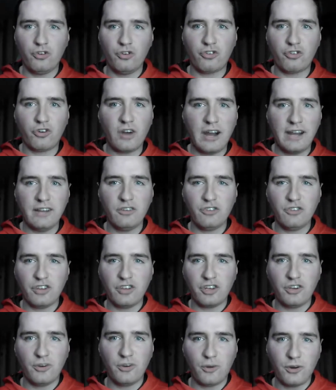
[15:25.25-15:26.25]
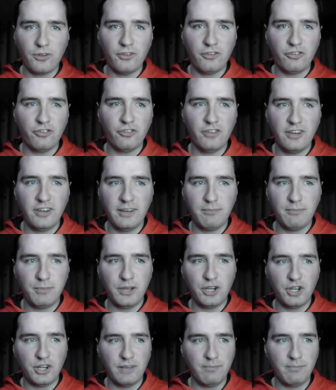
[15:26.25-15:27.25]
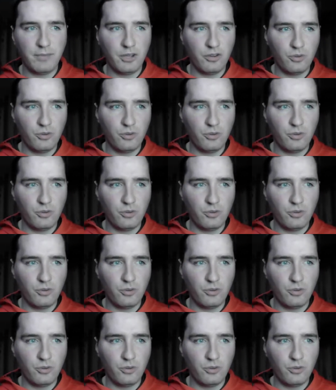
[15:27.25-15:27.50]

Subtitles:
try to secure this championship and